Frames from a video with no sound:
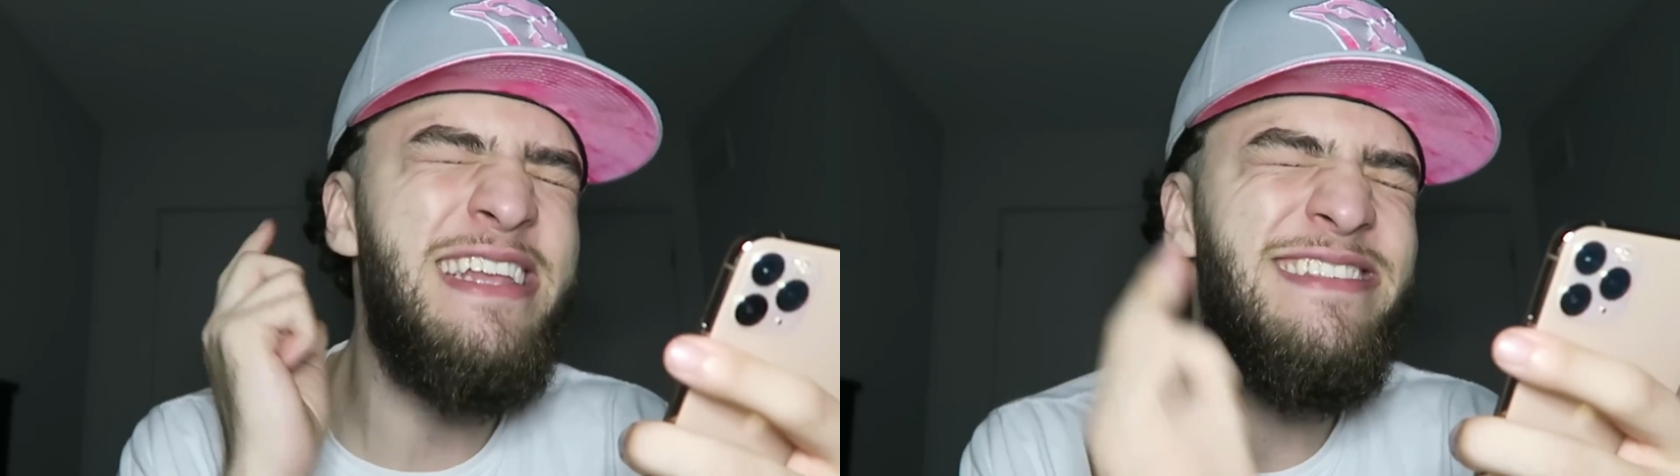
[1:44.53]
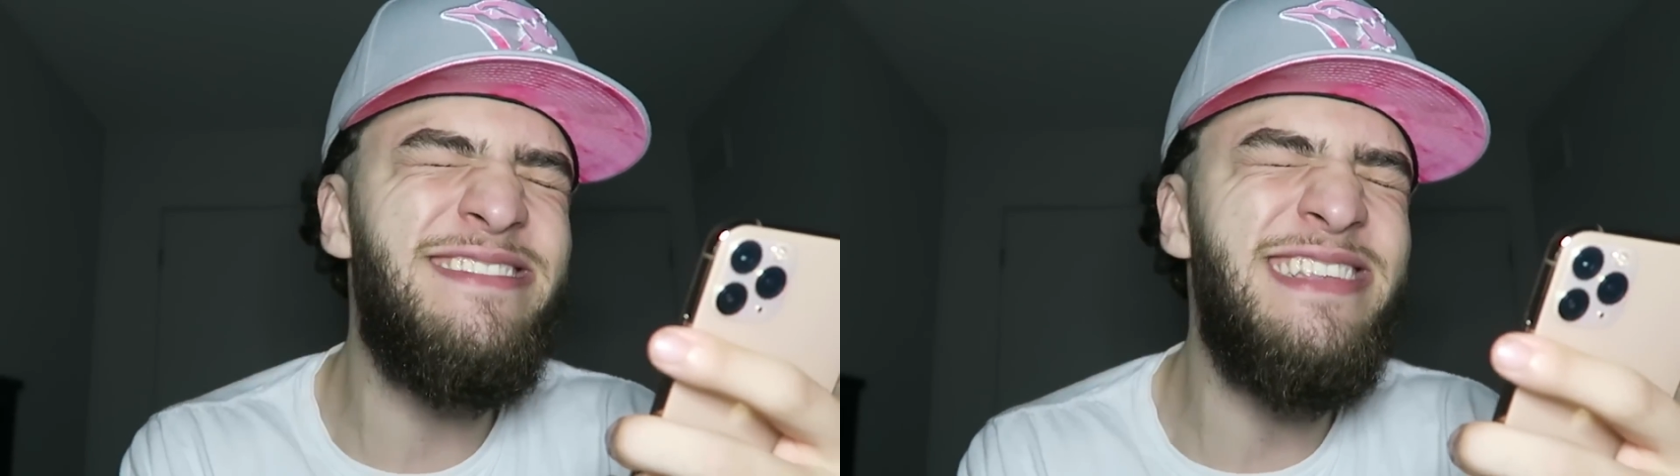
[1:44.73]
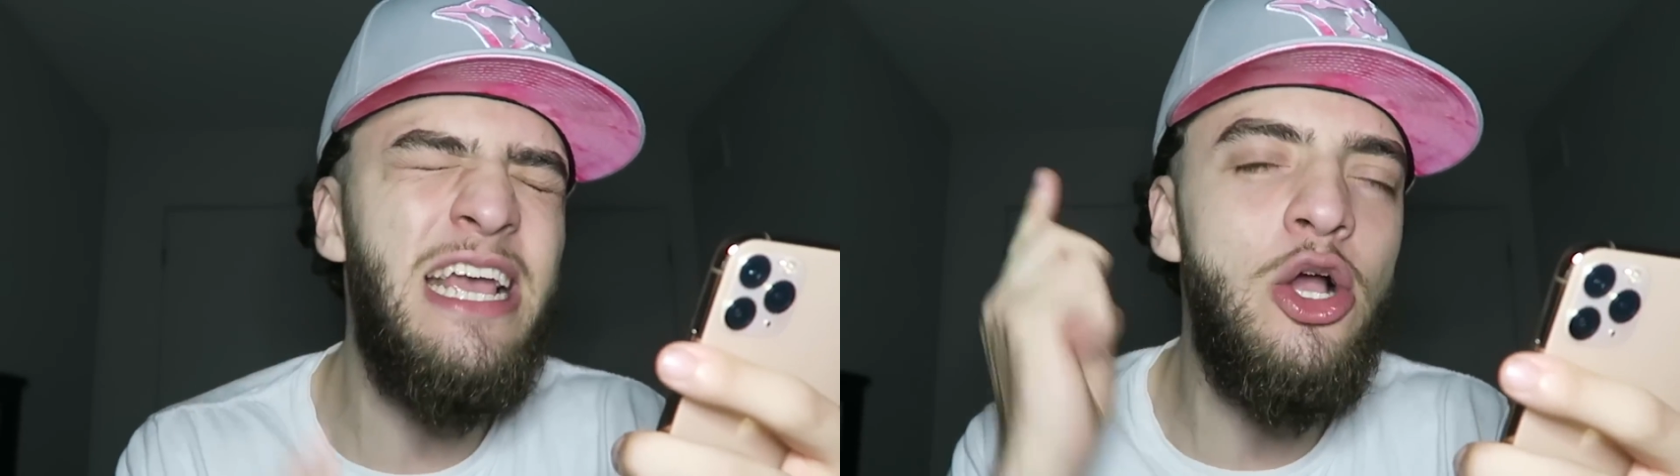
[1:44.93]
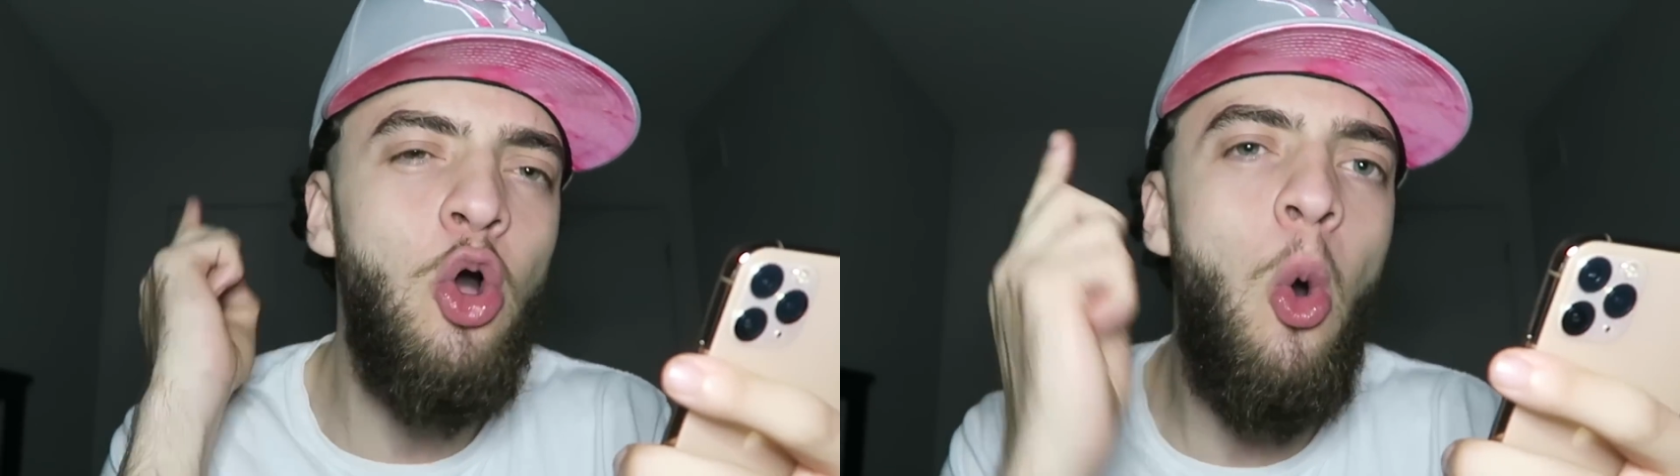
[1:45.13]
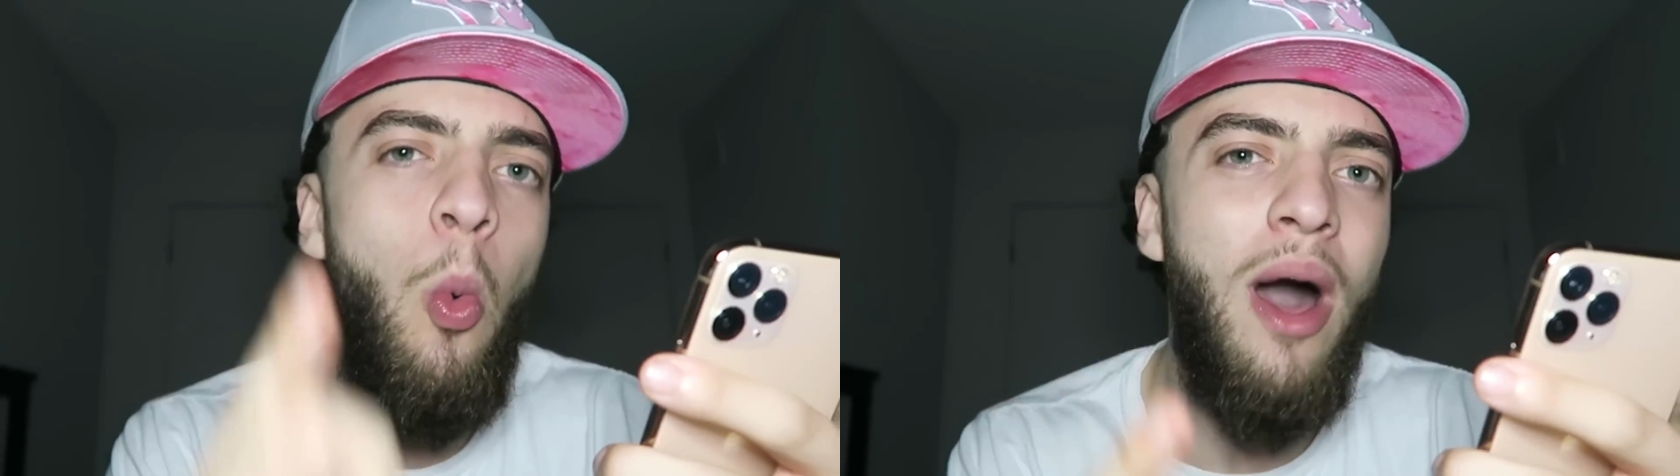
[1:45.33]

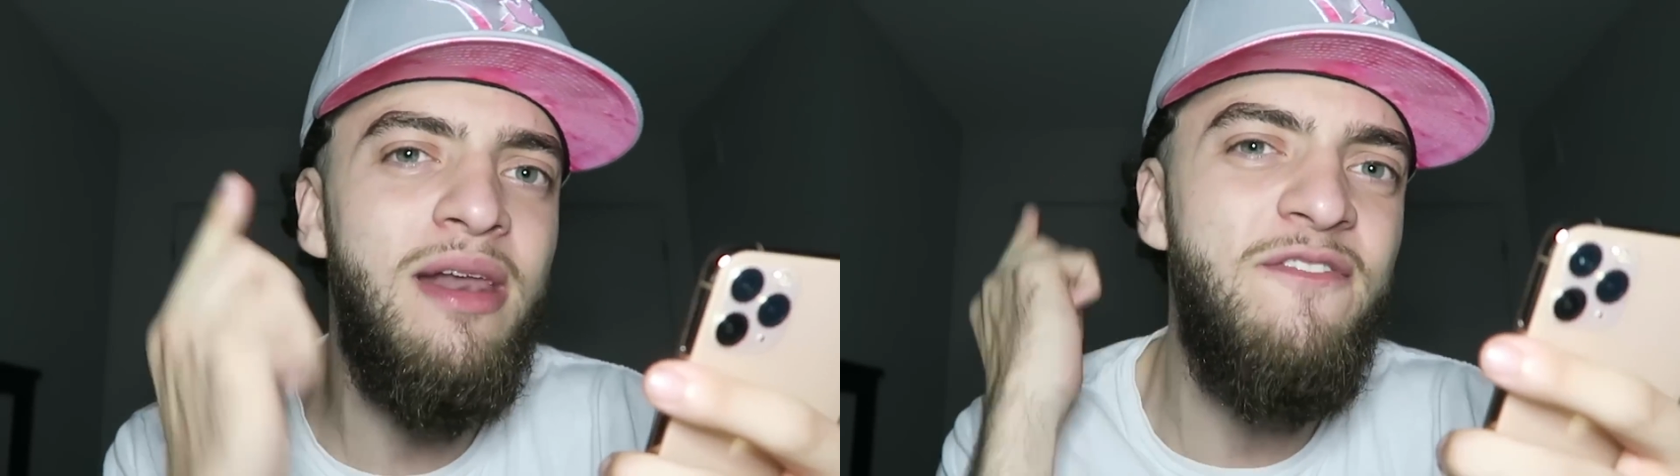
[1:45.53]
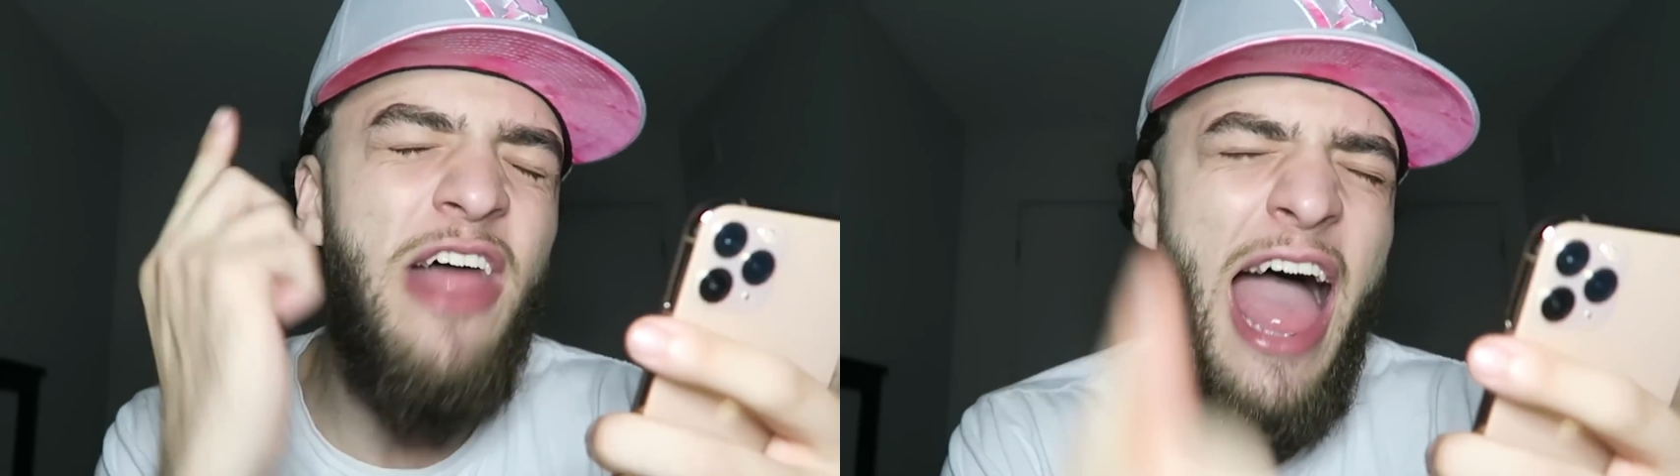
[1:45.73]
single one of the